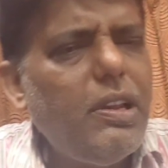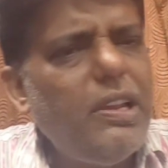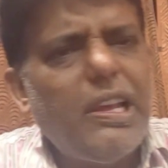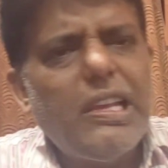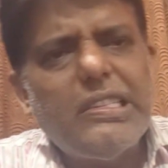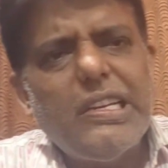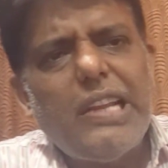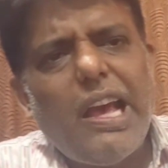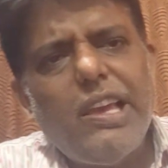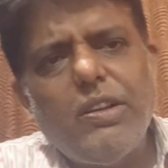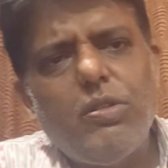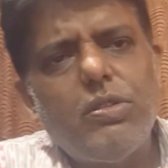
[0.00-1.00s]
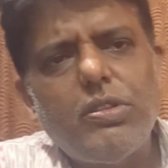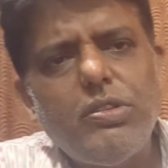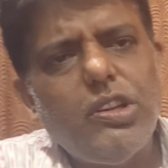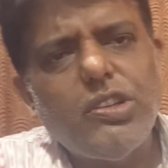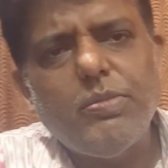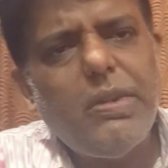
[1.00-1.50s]
In a recent High Court
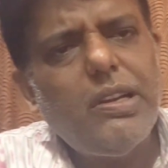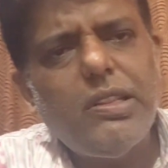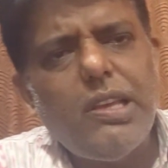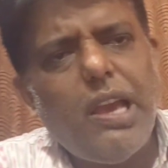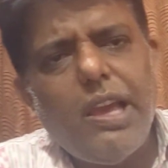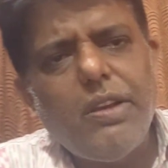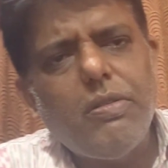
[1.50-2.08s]
judgment, the